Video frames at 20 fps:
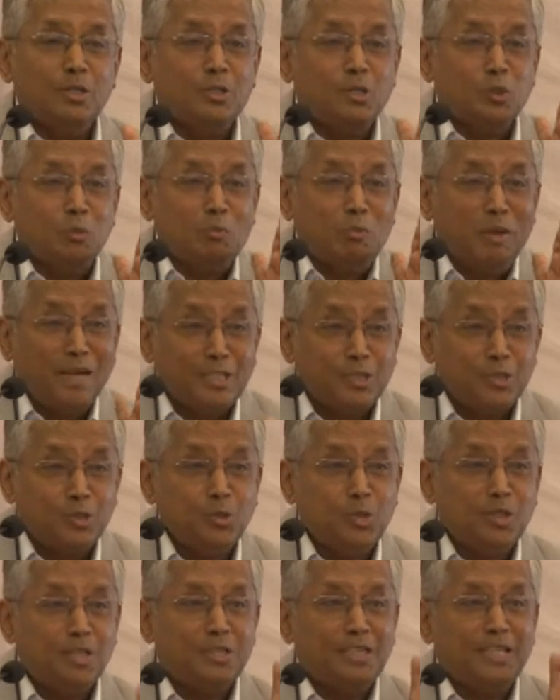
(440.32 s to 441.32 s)
to make
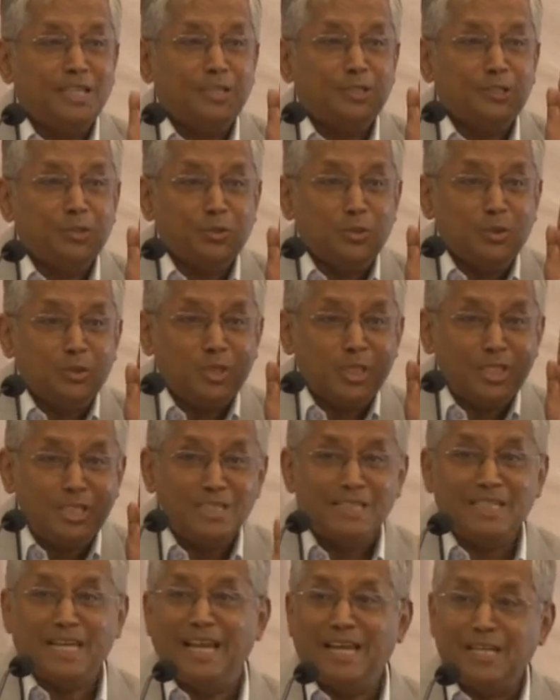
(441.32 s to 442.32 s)
sure that you
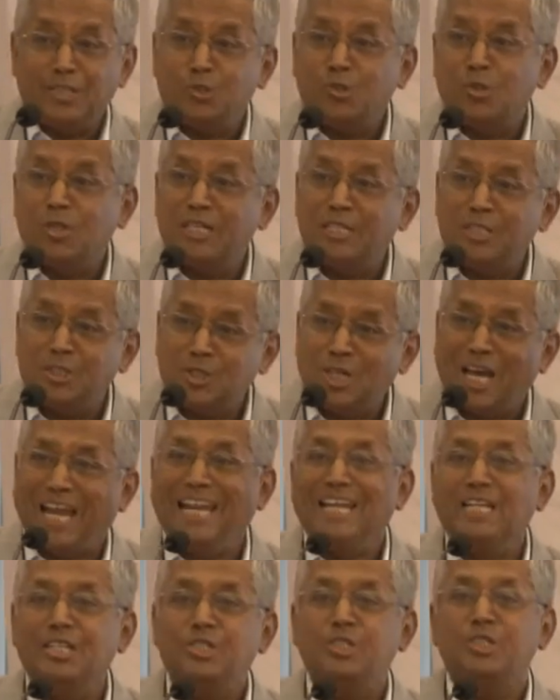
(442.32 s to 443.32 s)
intellectually
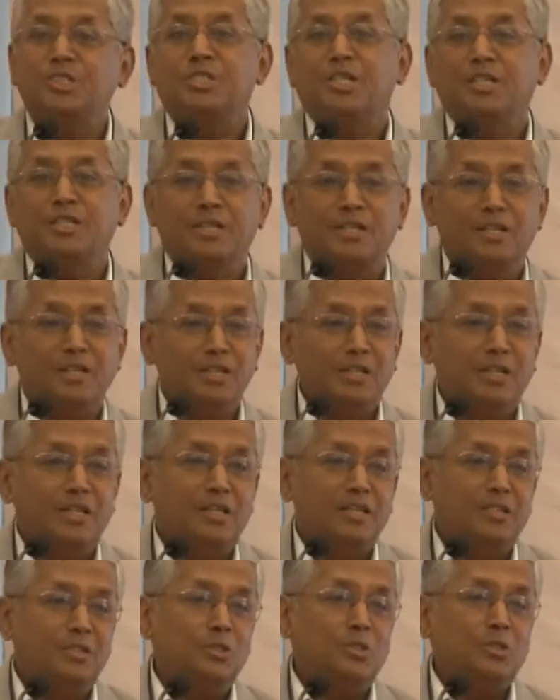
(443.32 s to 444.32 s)
challenge each other
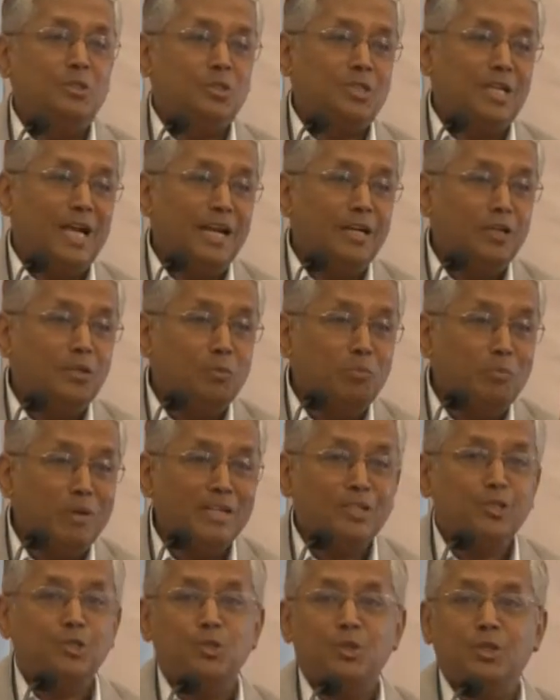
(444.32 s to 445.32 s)
you try to
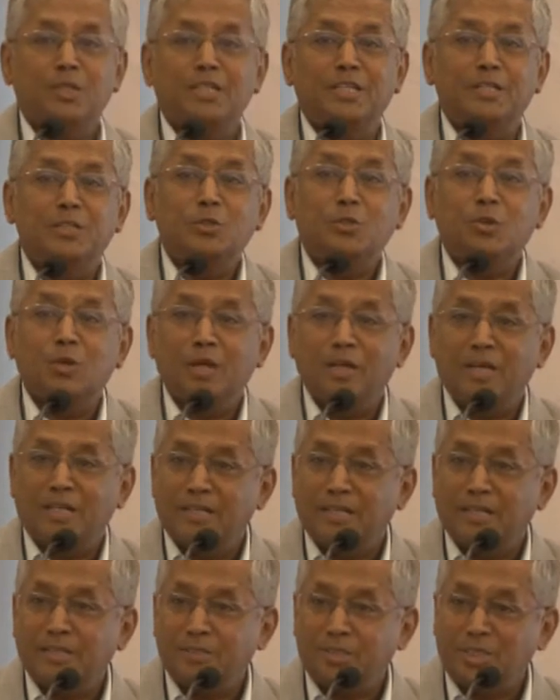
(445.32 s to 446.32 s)
make sure that you
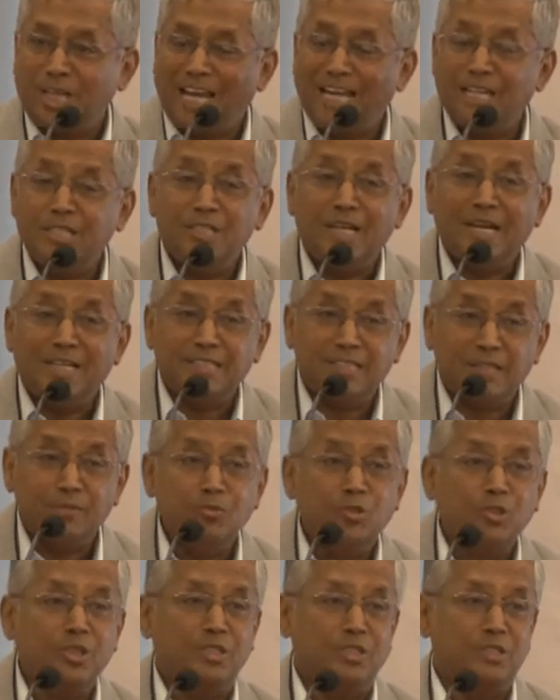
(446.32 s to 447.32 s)
uh, challenge the
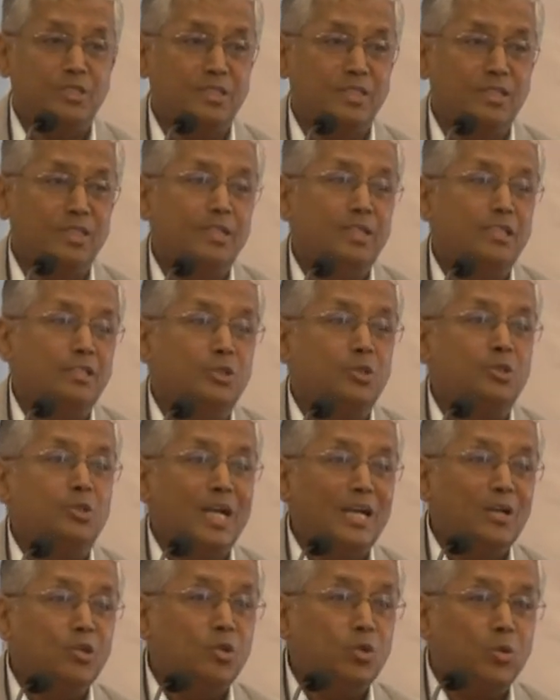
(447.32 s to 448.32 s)
assumptions you
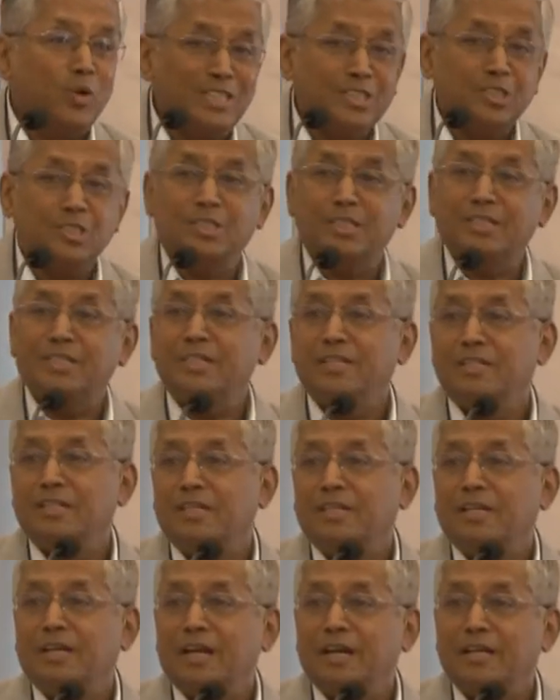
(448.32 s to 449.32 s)
try to question
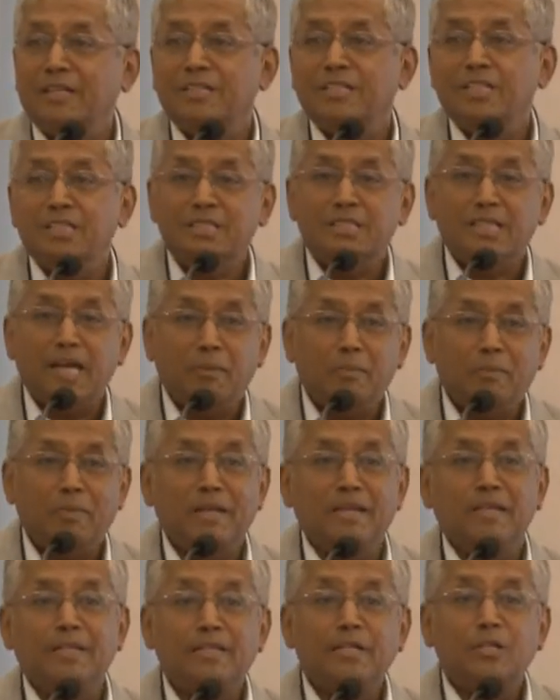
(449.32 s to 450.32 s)
and this
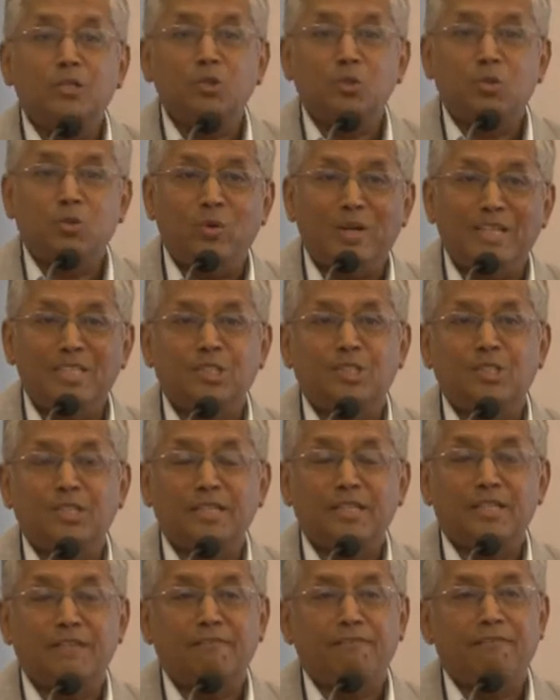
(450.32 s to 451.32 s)
ability to
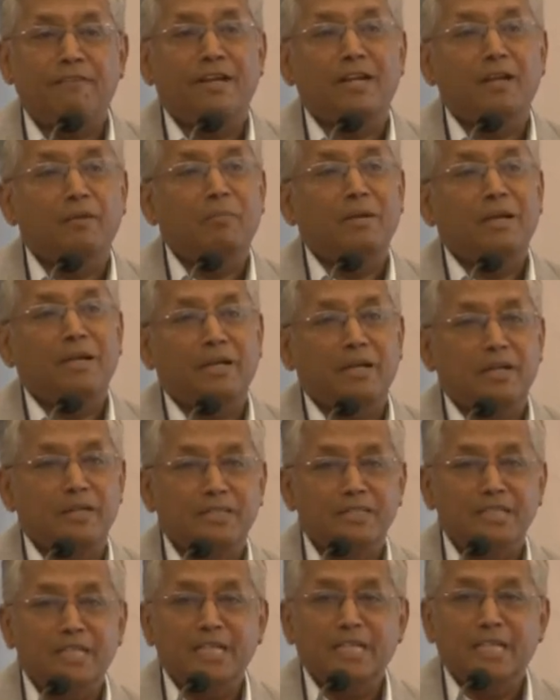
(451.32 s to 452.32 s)
question the
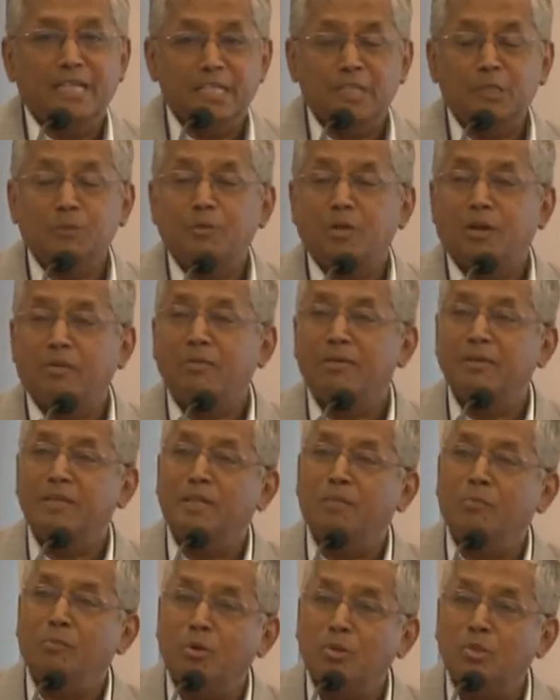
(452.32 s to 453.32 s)
fundamentals is probably
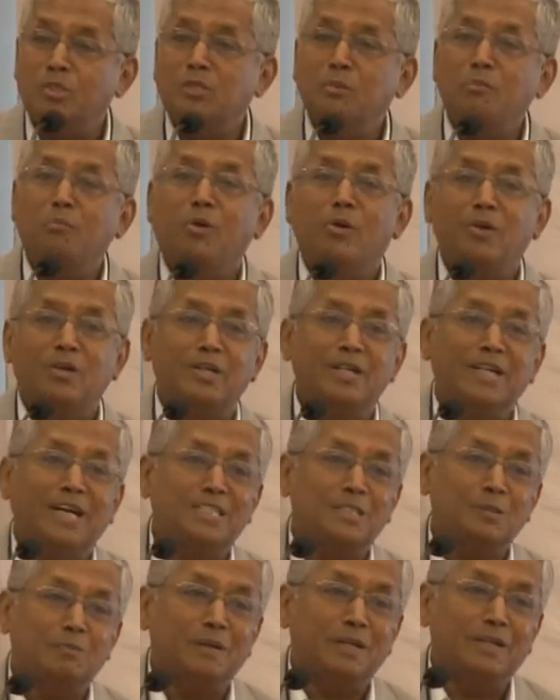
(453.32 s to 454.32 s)
the most important
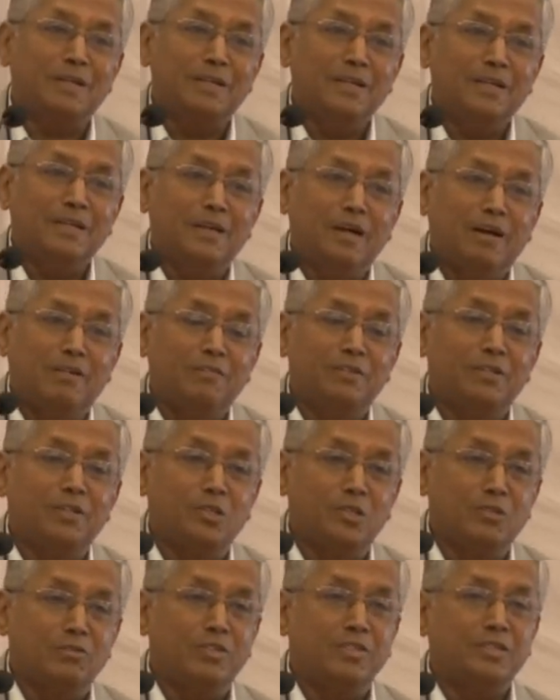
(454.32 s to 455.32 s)
aspect of a
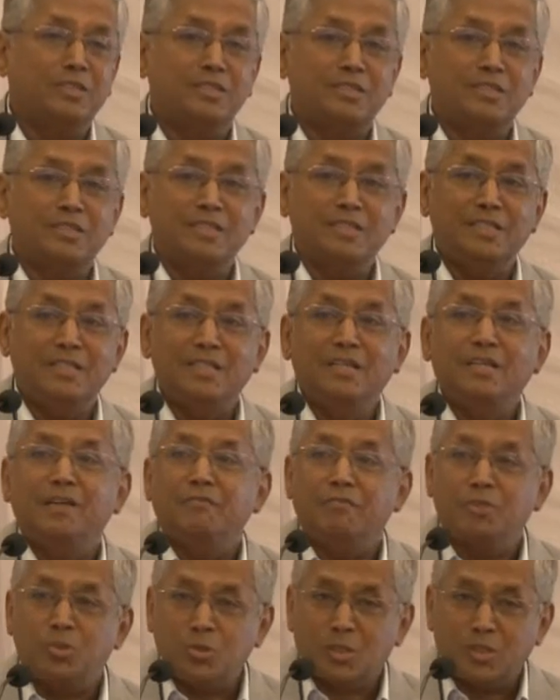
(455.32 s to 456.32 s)
university,
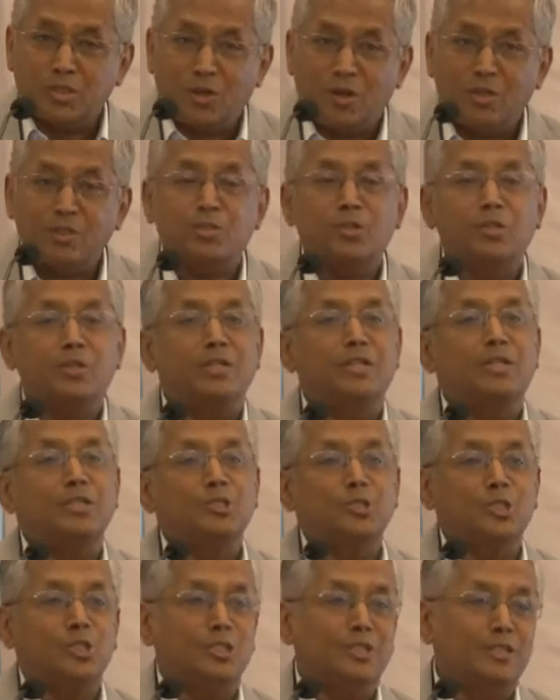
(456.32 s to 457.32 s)
which was also
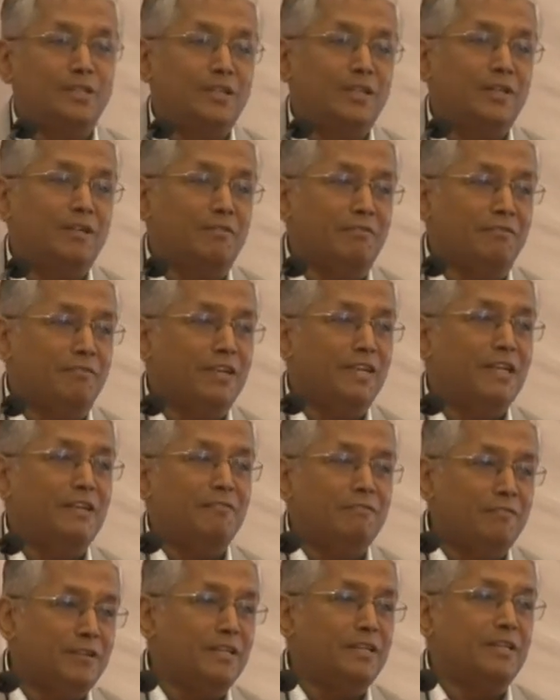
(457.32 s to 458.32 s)
nurtured very,
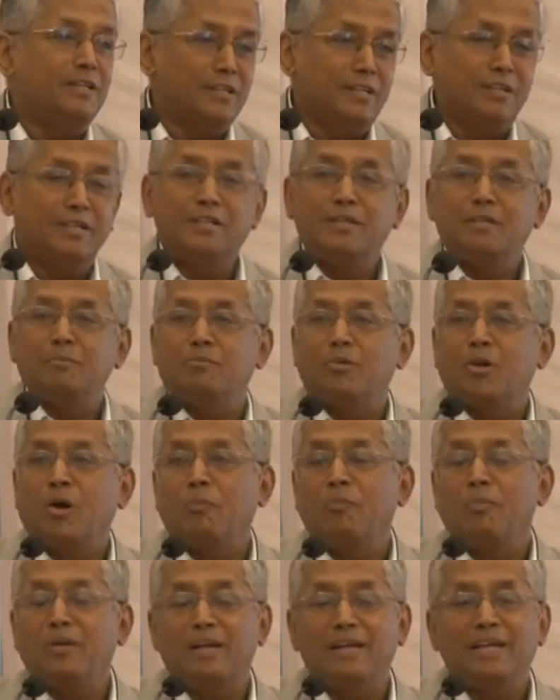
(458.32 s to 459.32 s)
very
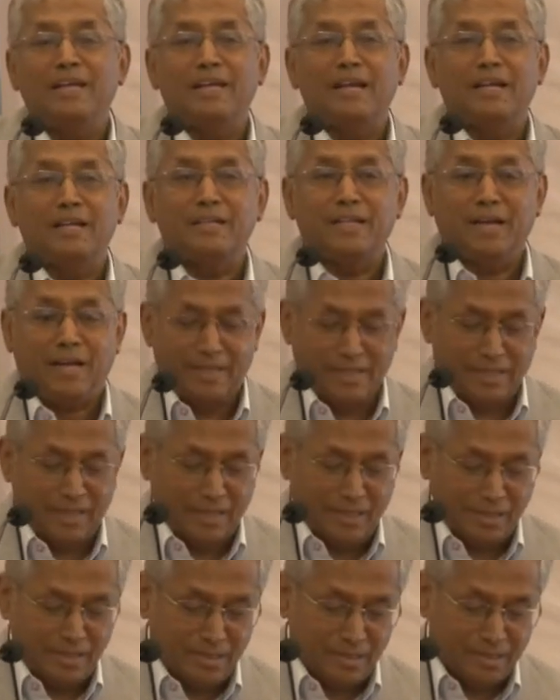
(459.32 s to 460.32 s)
properly at the
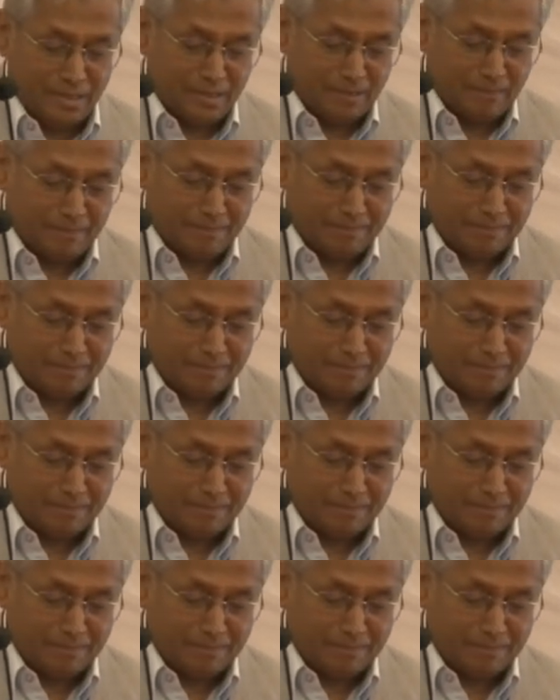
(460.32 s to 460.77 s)
IITs.